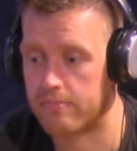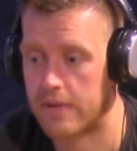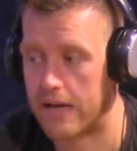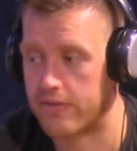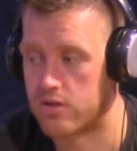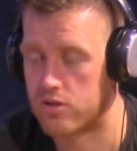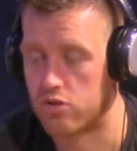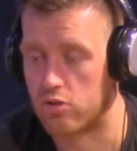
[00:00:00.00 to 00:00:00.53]

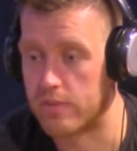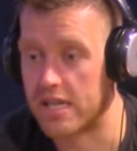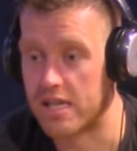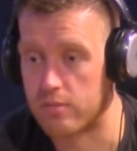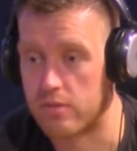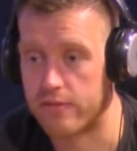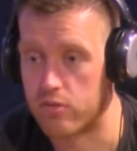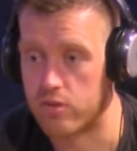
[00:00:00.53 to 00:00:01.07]
after sort of
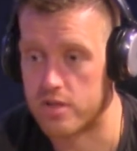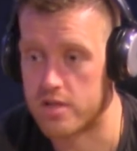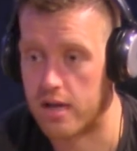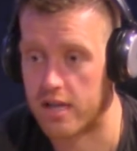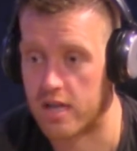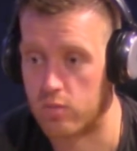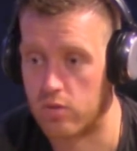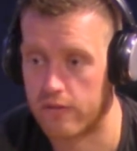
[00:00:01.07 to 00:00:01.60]
meeting me through this
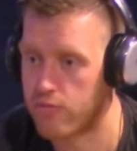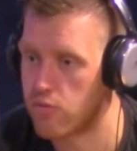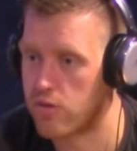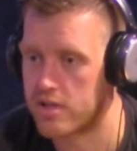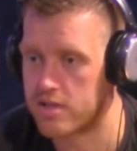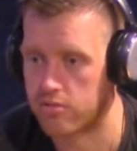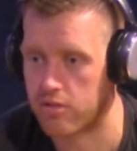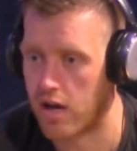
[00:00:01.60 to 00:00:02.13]
hiking world, through
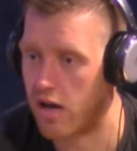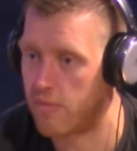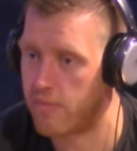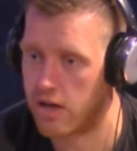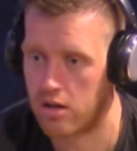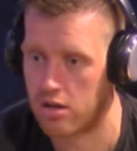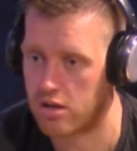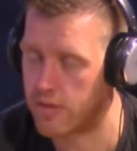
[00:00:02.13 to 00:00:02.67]
Instagram, I
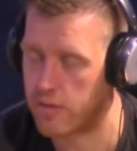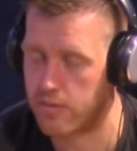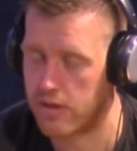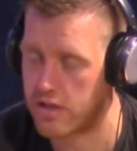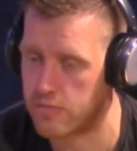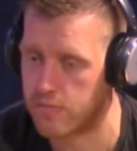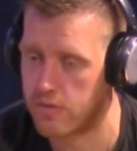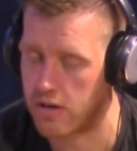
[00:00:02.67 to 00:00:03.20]
met a lot of the people I
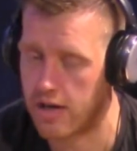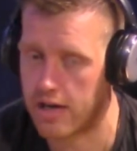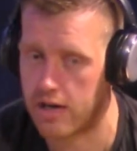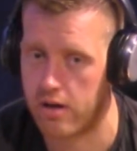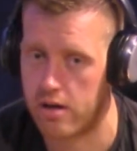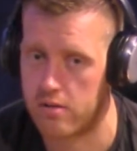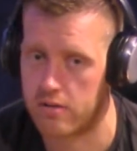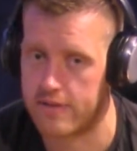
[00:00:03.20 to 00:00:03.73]
hang
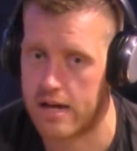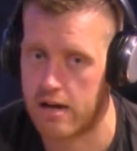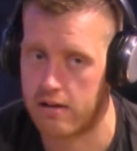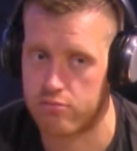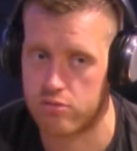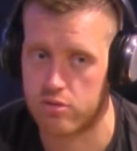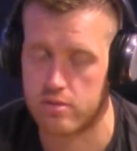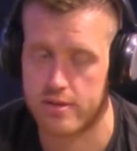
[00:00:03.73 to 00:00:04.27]
around with now
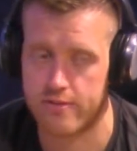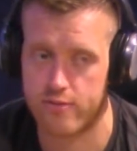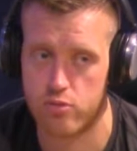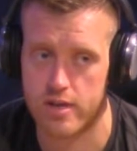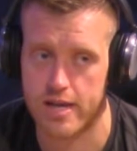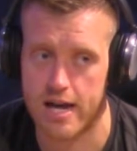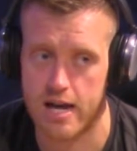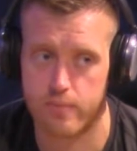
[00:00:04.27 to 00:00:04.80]
through
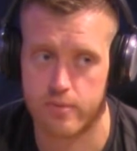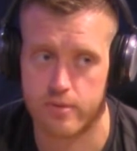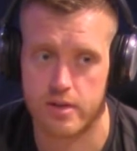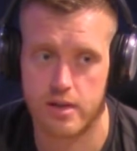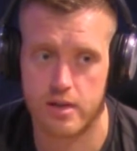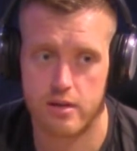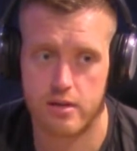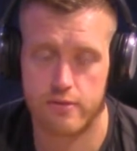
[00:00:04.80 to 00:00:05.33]
the app and
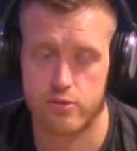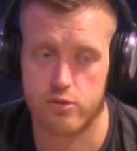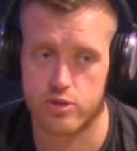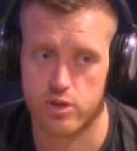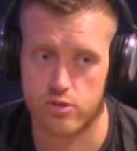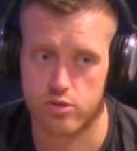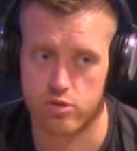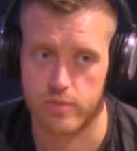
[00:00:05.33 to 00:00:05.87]
through
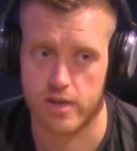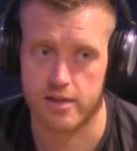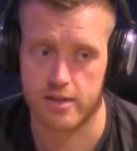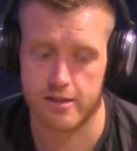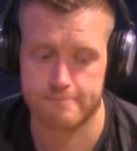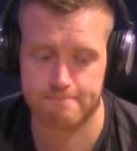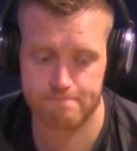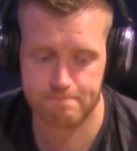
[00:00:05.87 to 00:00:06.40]
social
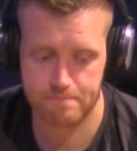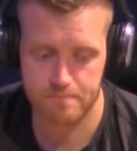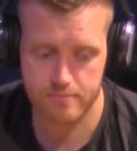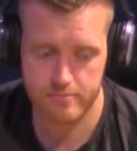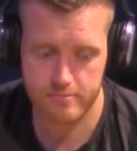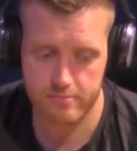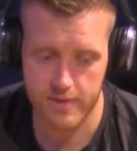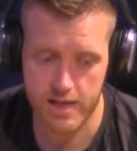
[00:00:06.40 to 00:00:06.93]
media.
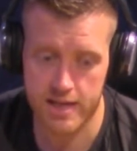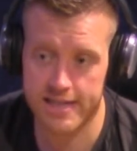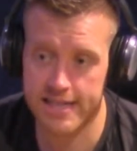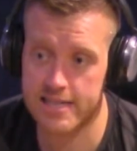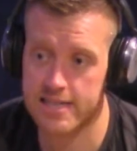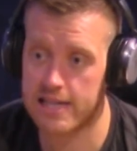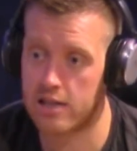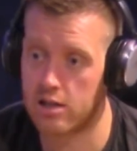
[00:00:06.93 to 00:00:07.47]
And he
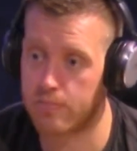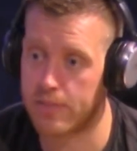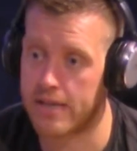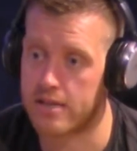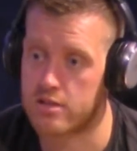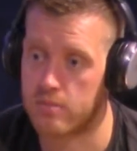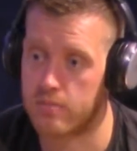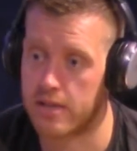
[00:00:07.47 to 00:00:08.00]
did a little
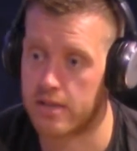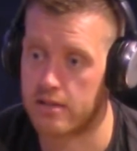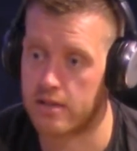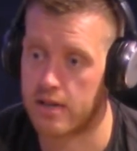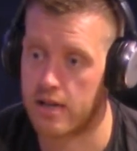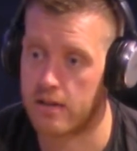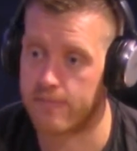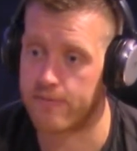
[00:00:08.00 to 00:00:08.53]
piece on me
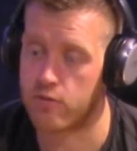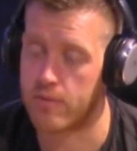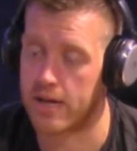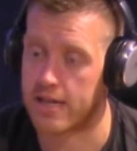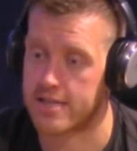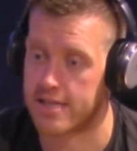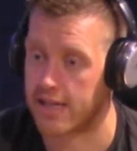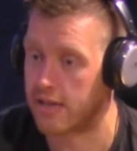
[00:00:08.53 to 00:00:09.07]
for a
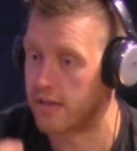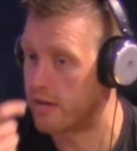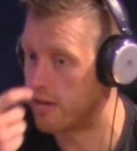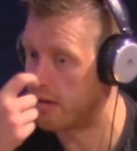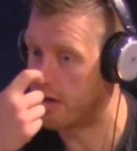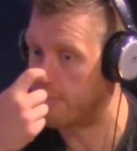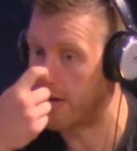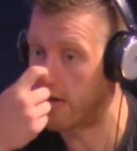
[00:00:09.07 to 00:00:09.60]
magazine
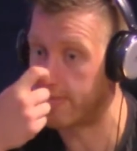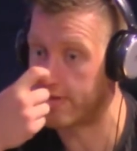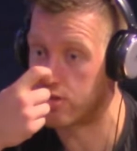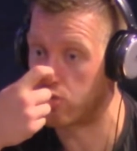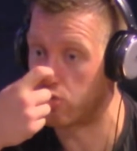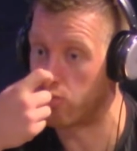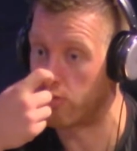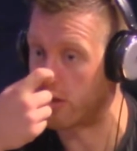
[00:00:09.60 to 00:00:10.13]
about my
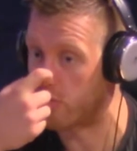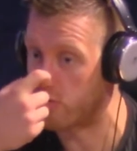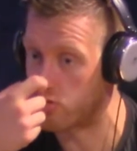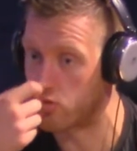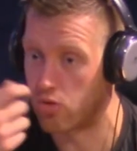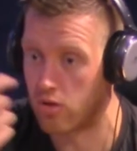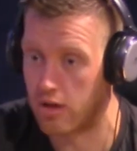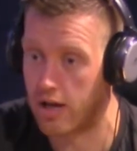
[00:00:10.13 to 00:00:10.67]
story, which was
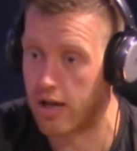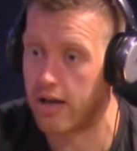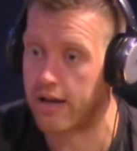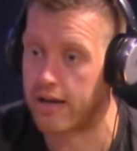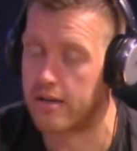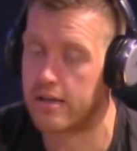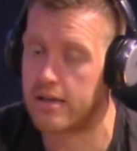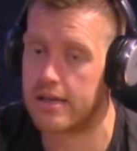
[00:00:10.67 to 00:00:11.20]
all
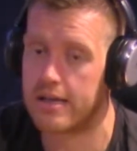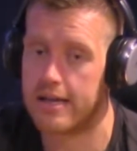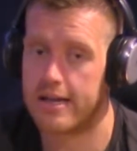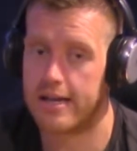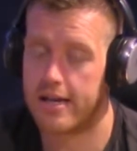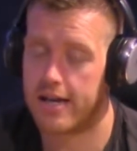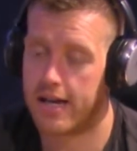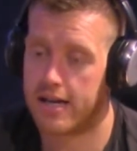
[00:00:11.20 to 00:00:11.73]
online. Mm.
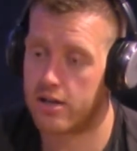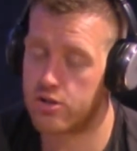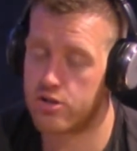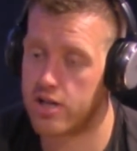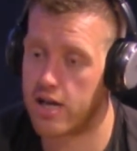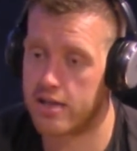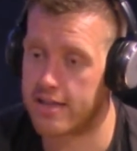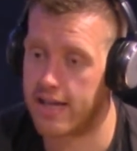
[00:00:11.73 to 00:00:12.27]
And I just
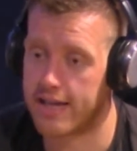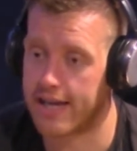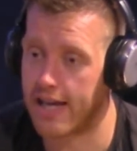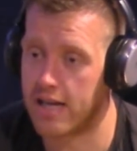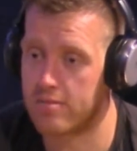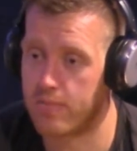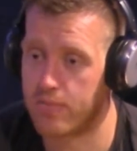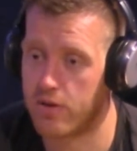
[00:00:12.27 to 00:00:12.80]
shared that again
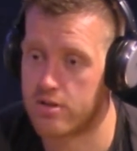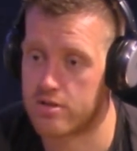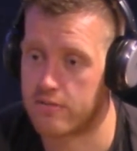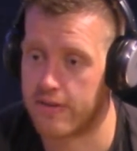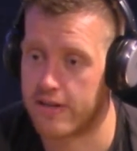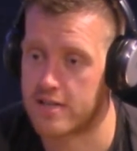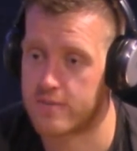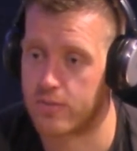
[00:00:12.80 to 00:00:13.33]
on my personal
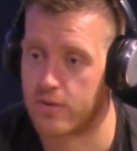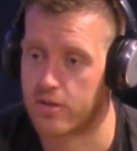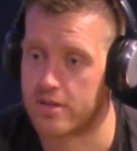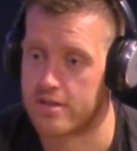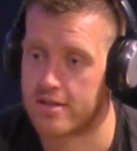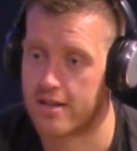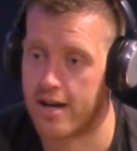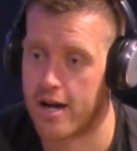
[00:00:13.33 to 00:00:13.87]
Facebook at the
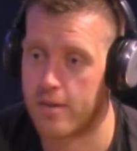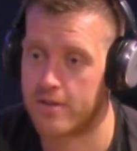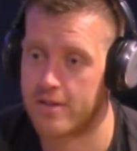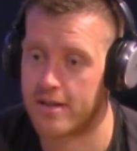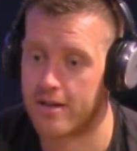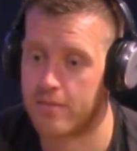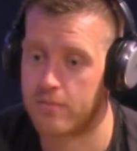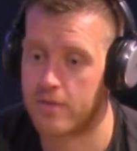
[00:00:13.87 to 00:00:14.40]
time,
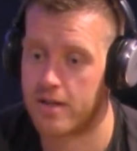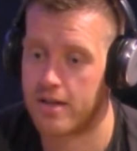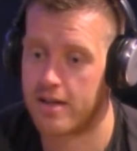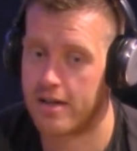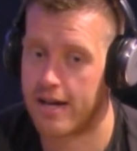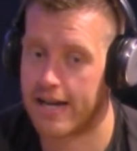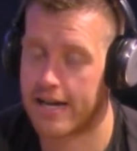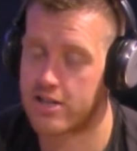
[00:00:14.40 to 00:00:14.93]
and
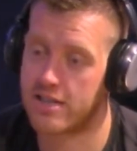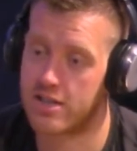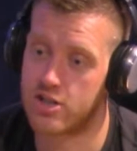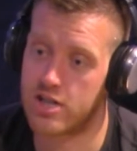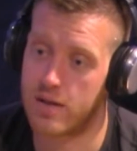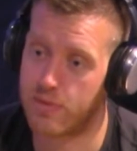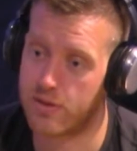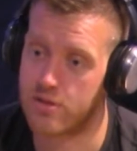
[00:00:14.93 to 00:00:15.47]
I actually had a
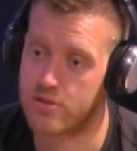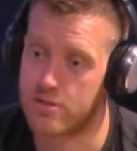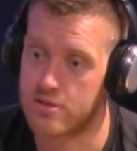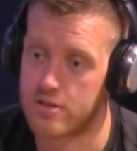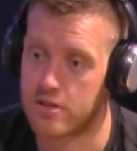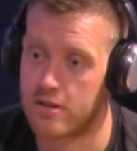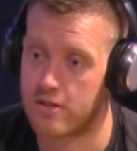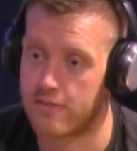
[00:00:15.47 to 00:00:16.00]
chap I used to
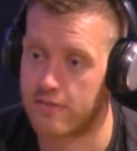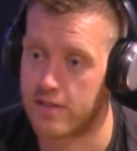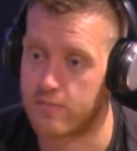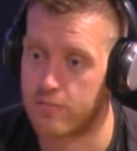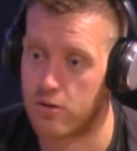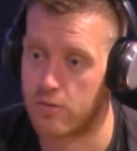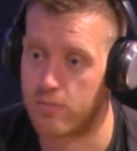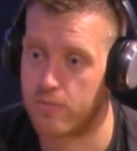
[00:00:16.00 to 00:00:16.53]
serve in the
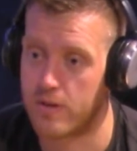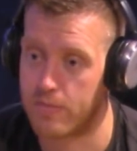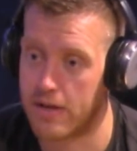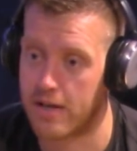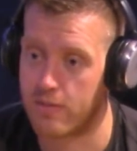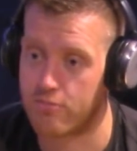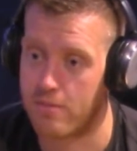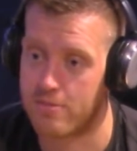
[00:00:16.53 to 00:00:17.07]
pub
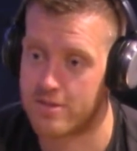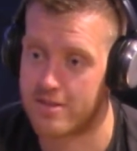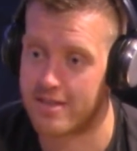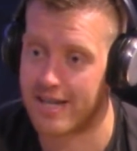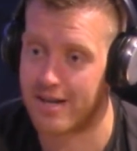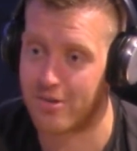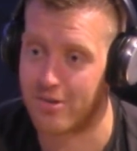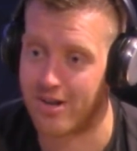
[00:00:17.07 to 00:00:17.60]
back in Brampton in
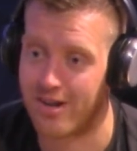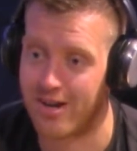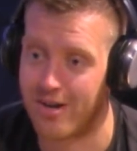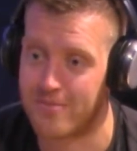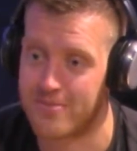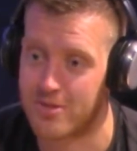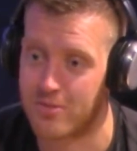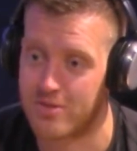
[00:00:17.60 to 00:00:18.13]
the Howard
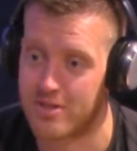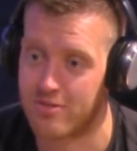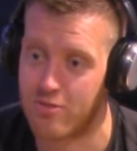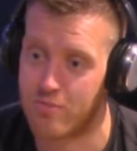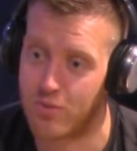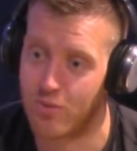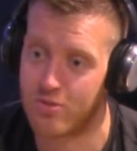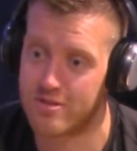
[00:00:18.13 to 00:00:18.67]
Arms that was a
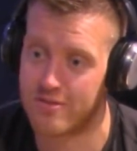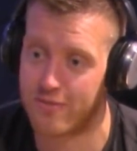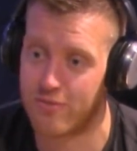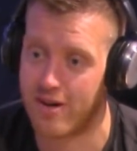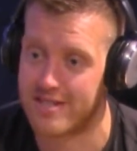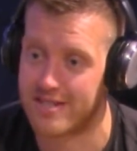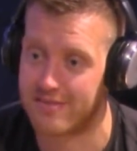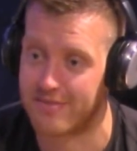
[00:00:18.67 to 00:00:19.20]
reporter for
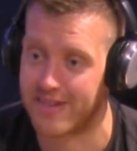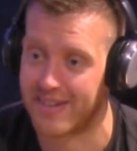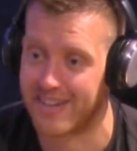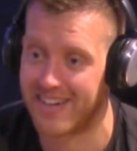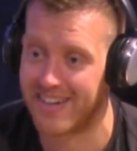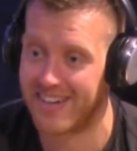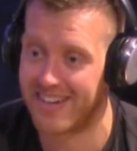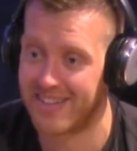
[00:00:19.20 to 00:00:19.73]
ITV
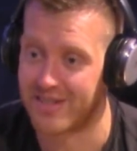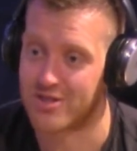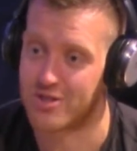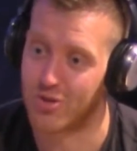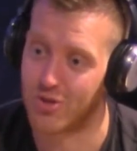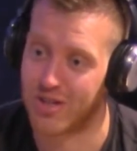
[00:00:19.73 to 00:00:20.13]
that saw